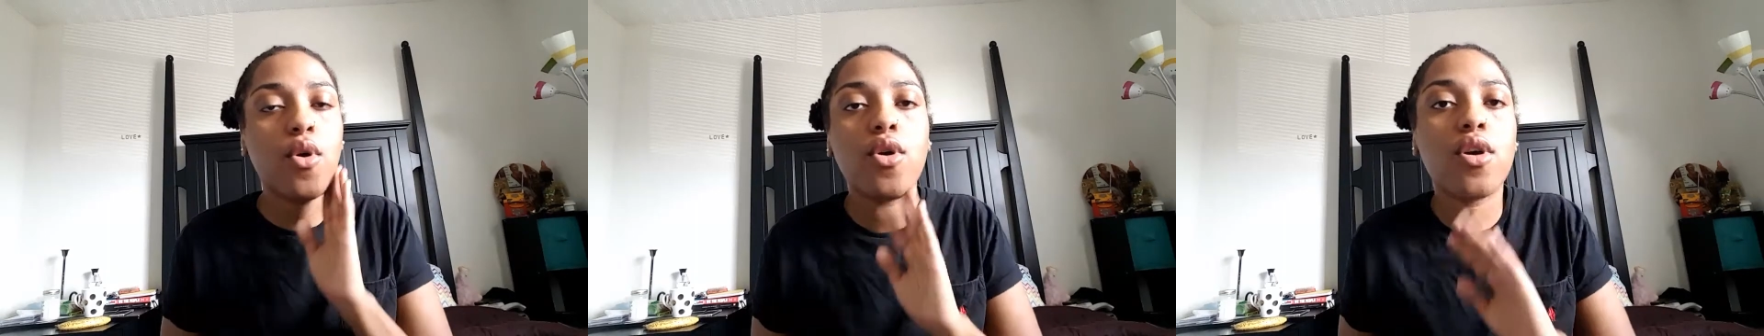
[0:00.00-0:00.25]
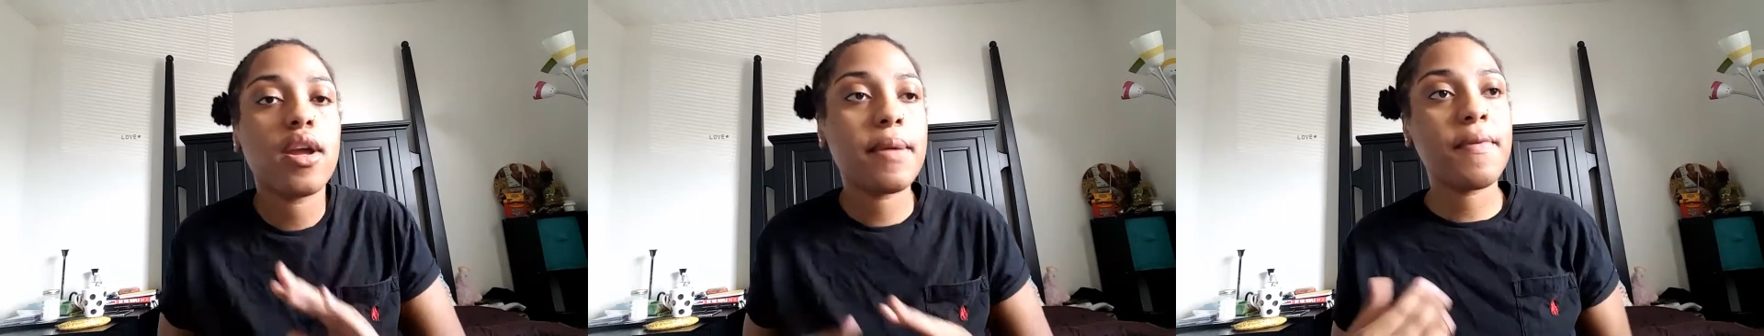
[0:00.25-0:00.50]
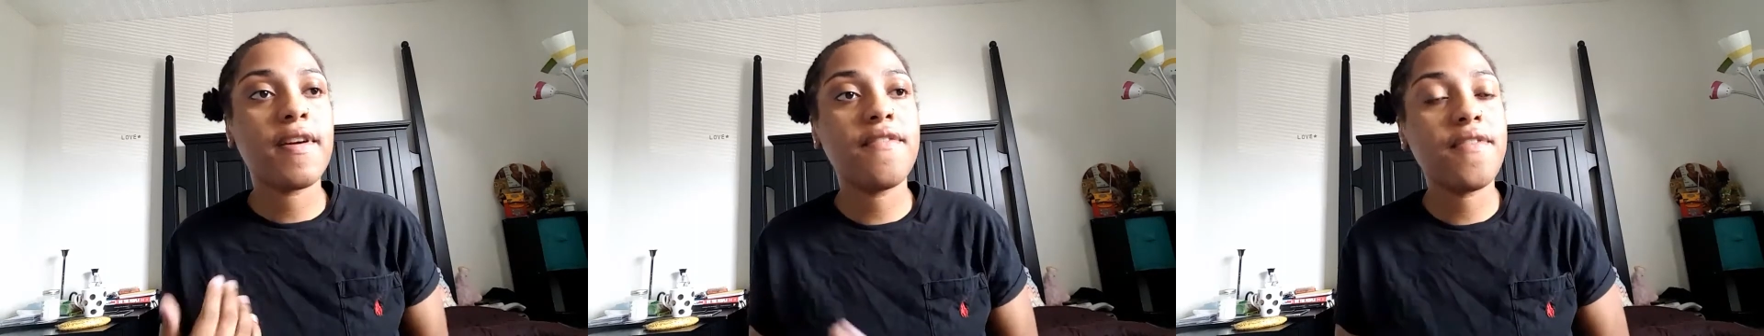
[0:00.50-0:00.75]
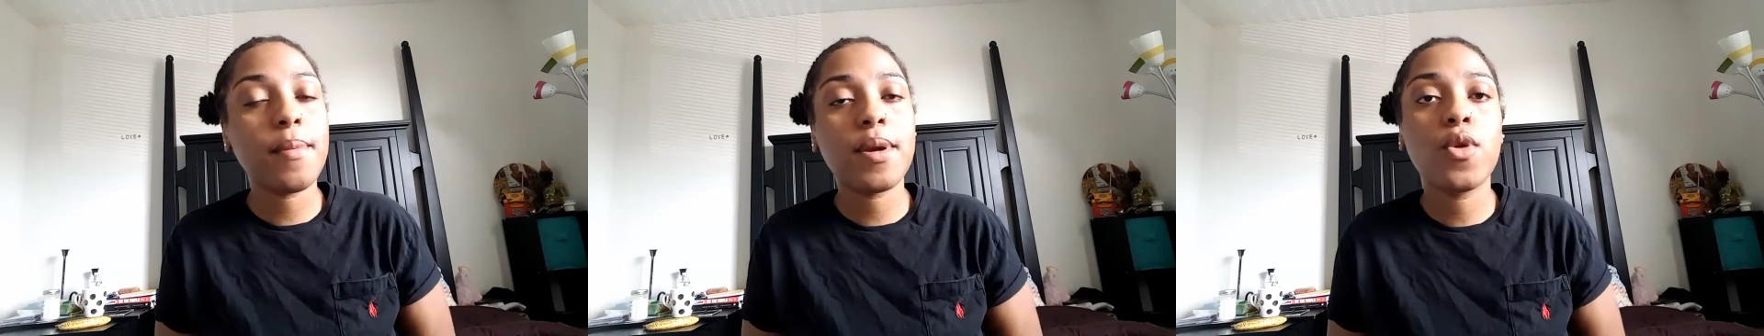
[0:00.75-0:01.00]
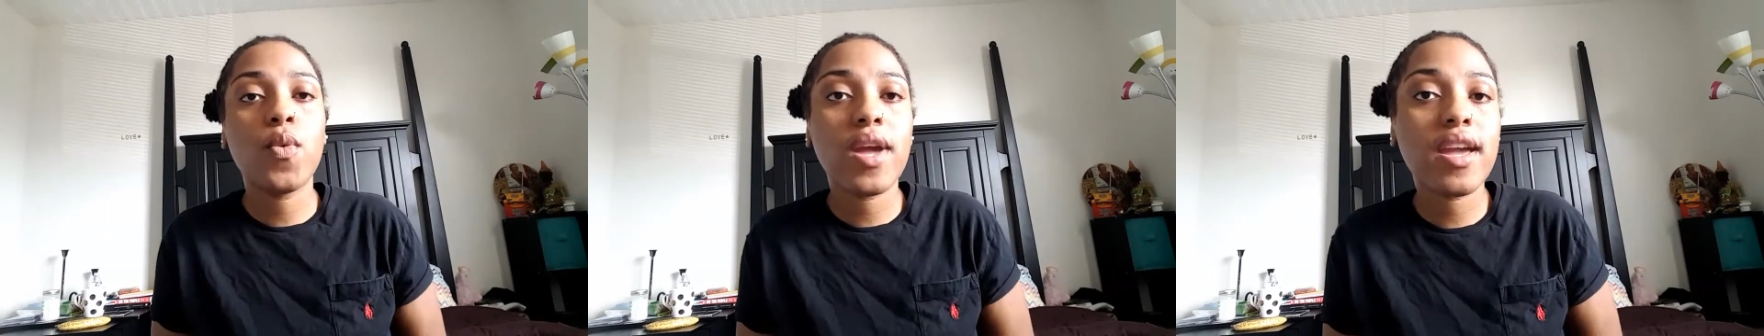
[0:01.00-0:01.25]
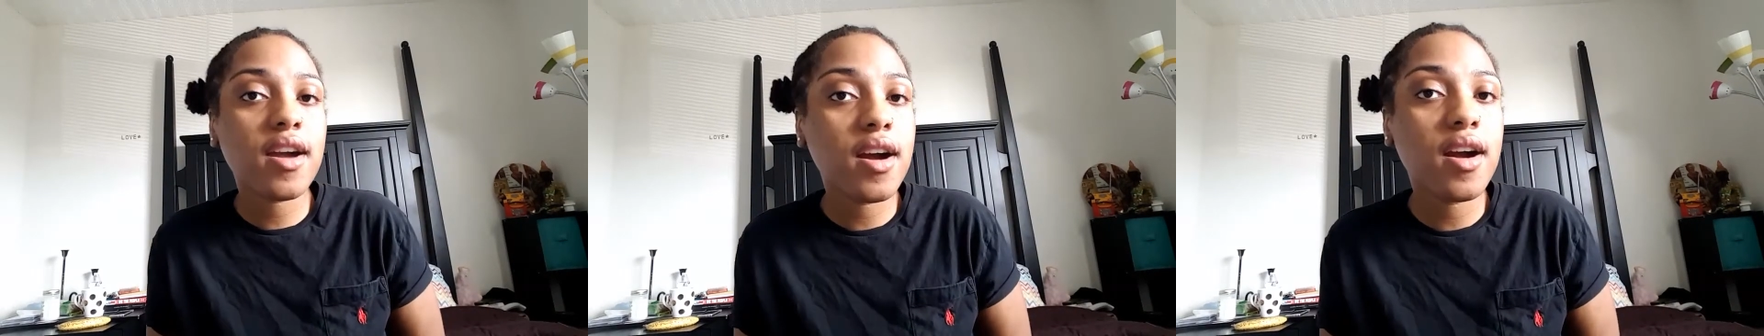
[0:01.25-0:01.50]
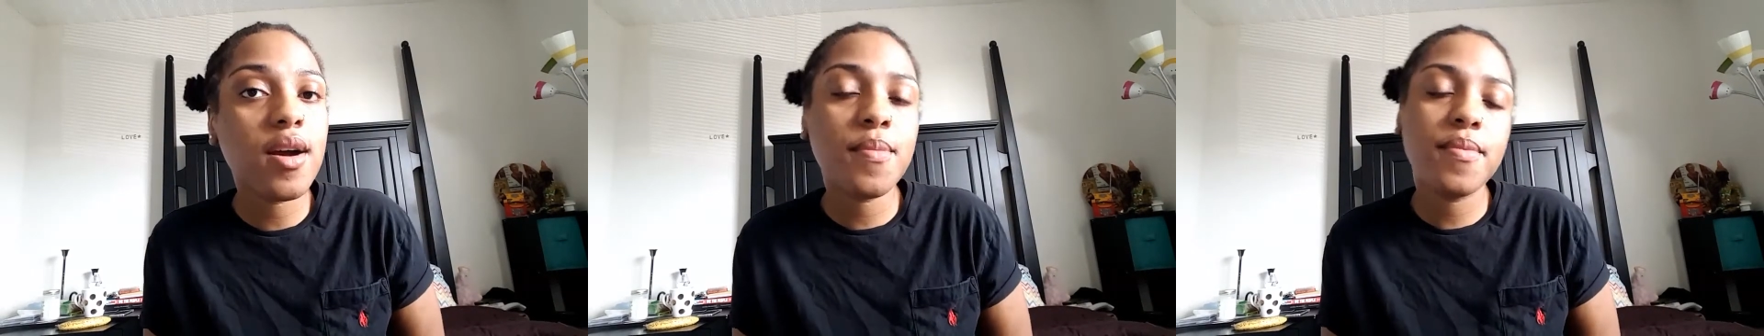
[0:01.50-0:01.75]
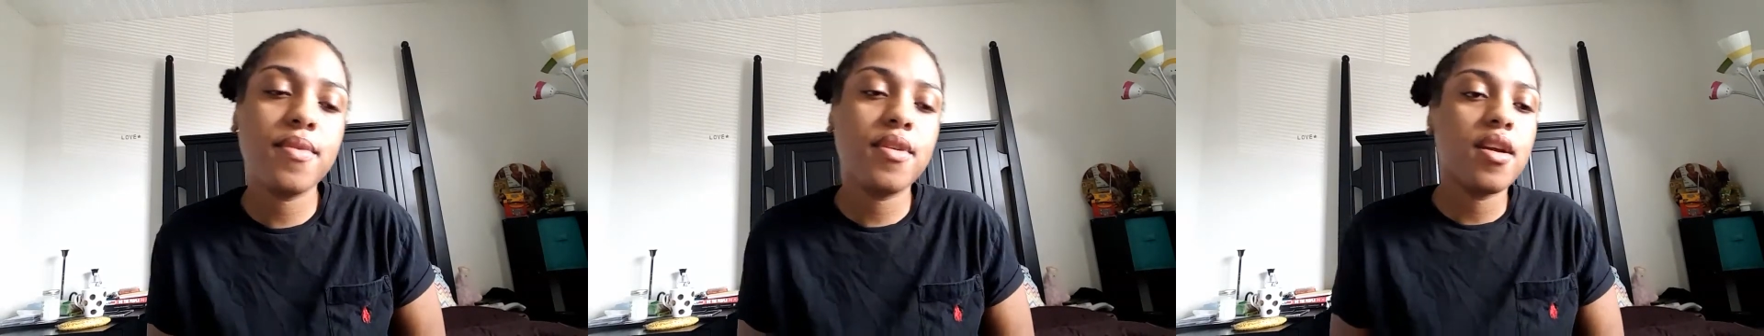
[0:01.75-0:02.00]
or if I'm gonna wake
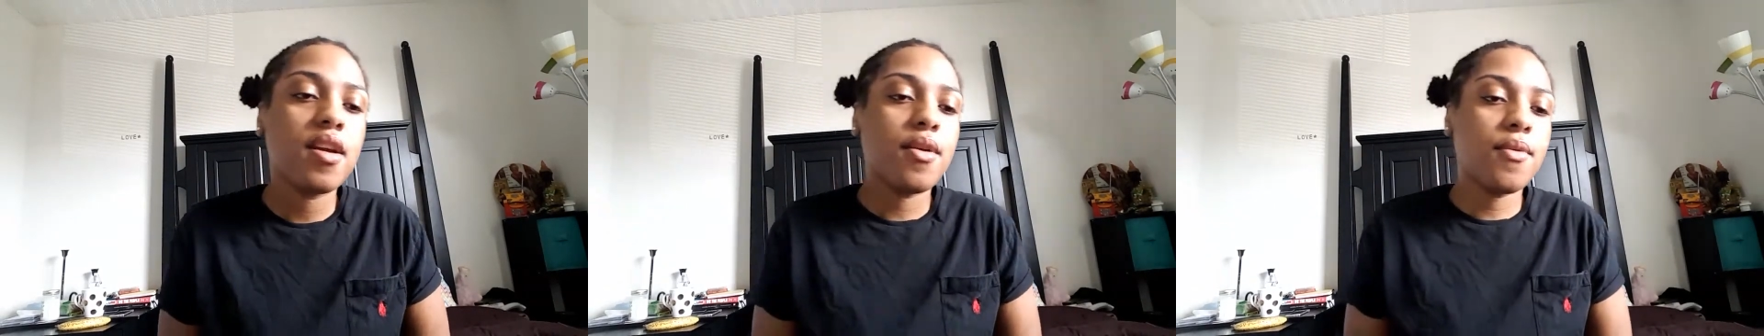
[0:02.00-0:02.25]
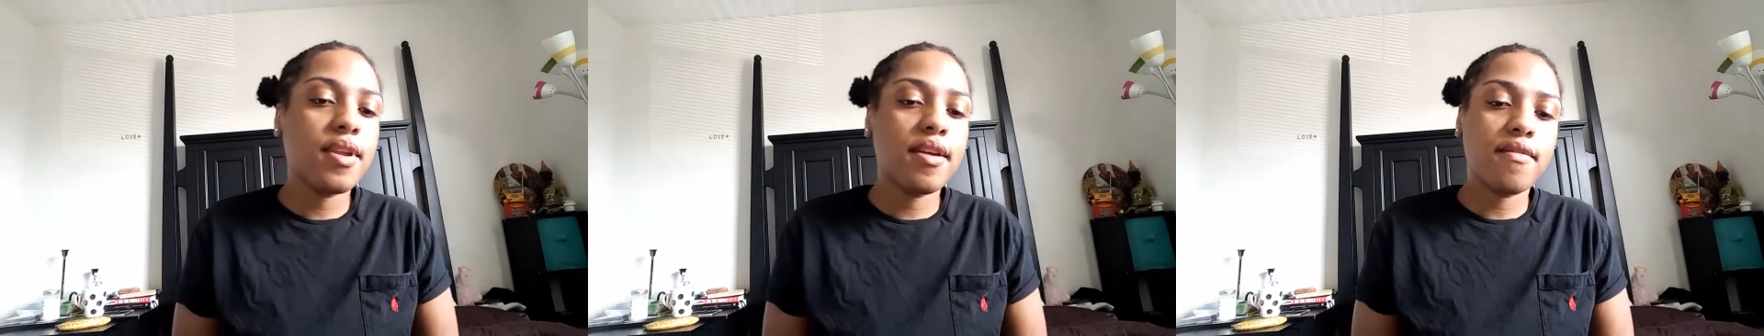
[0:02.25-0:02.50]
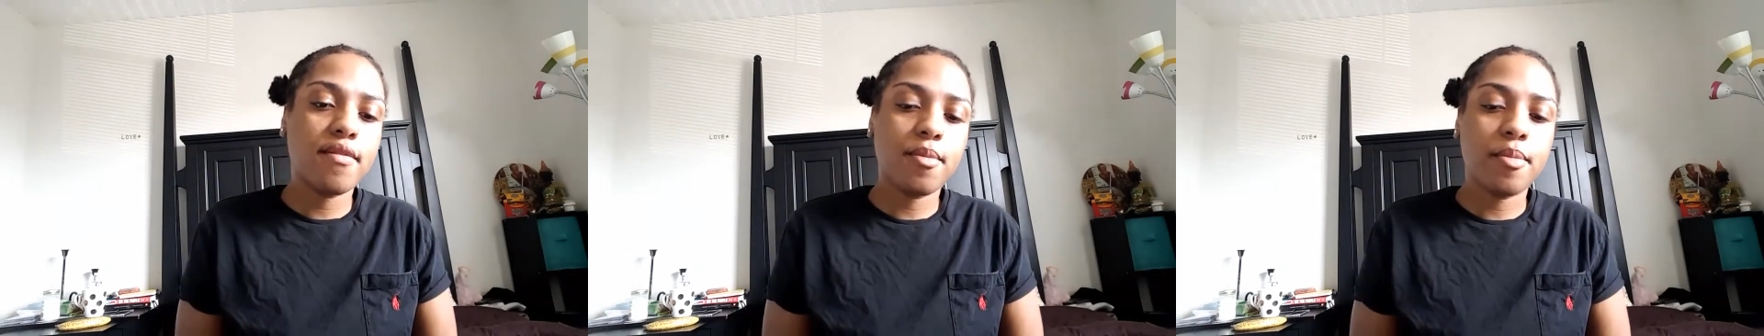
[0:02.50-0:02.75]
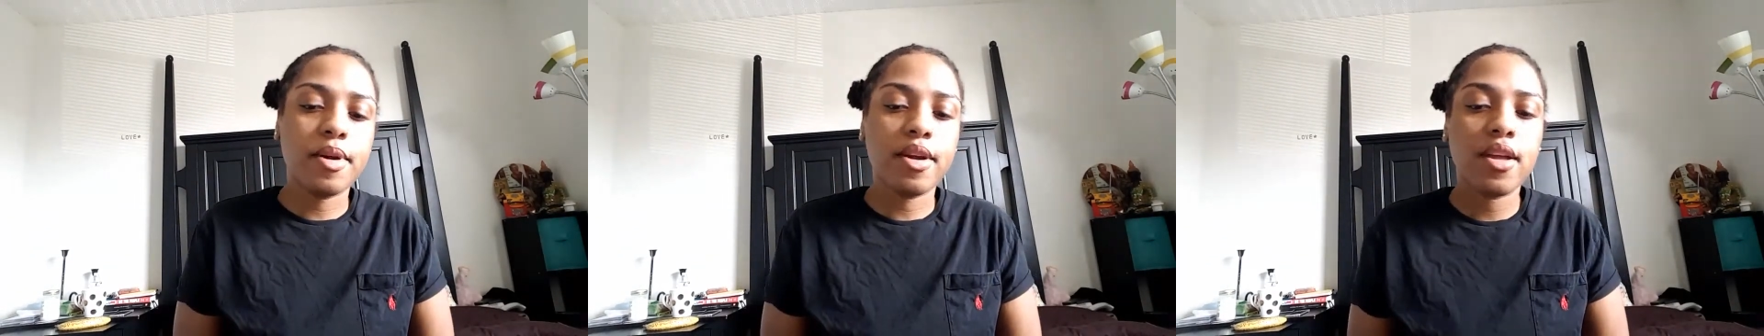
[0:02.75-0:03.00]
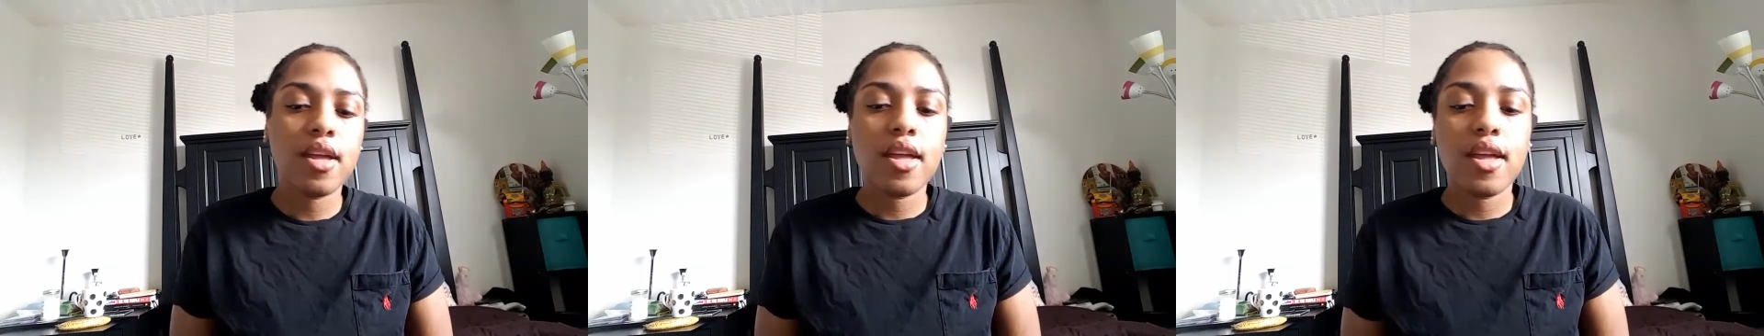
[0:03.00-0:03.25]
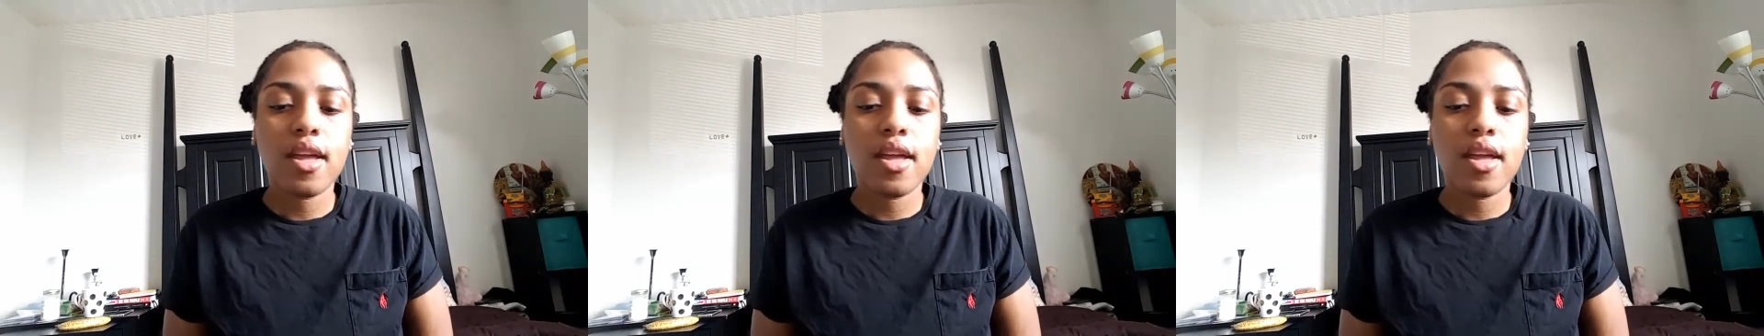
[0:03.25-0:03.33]
up, whatever. But